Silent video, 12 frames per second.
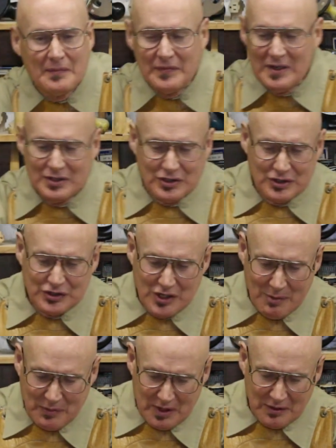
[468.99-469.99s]
this is
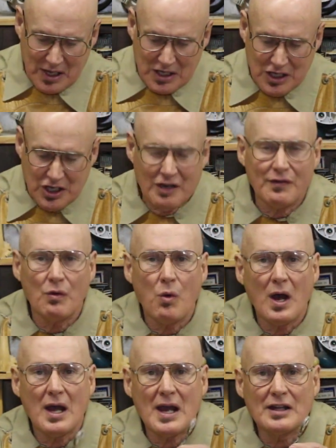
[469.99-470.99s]
something they give
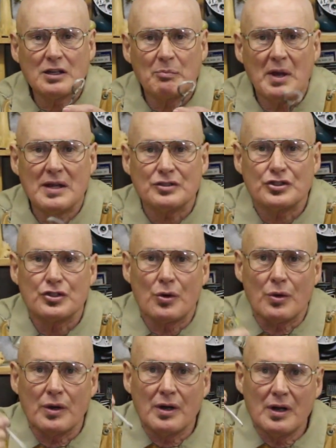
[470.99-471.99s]
away at the paint
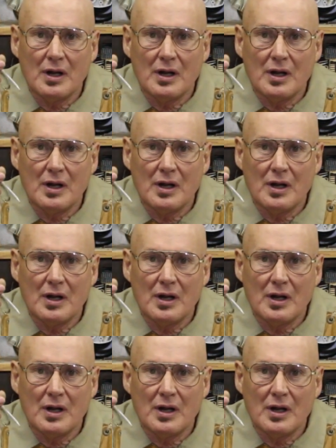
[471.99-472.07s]
store.